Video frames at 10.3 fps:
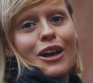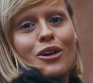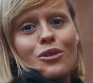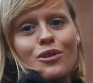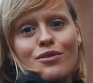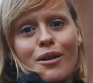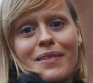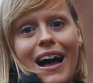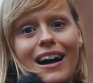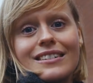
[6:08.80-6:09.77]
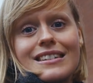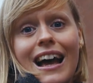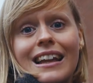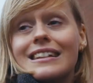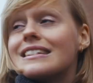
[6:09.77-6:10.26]
and cool from the
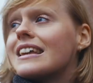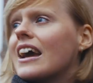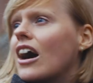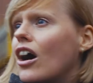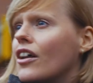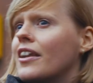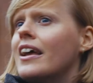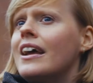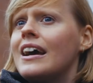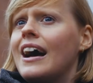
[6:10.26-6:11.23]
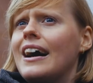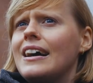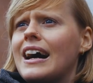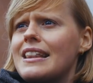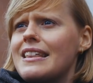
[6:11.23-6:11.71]
outside. It's here on
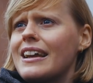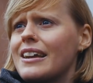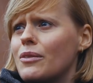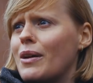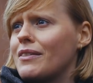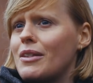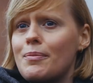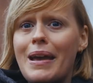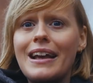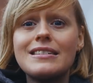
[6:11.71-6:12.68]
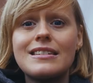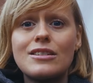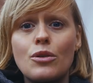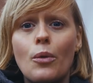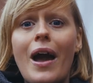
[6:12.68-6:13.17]
I think one of the
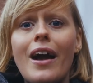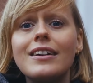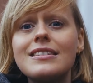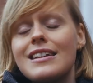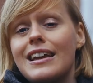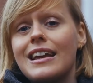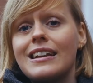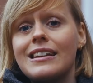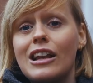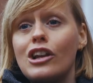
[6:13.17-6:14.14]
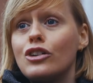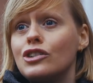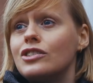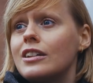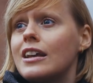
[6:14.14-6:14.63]
biggest squares in the
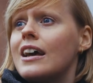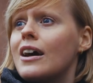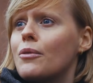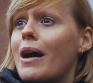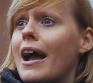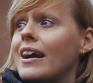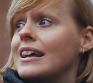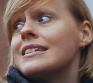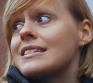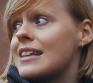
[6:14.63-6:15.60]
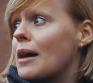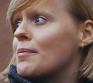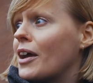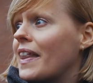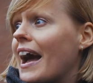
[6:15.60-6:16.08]
Lund, where in the
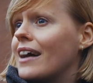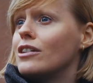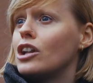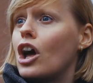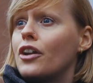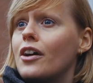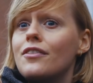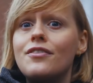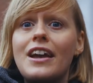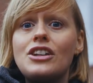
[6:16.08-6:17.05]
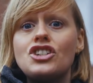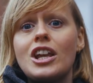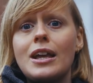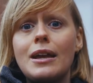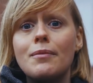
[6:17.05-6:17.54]
summer they have a lot of
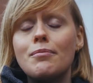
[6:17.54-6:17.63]
veggie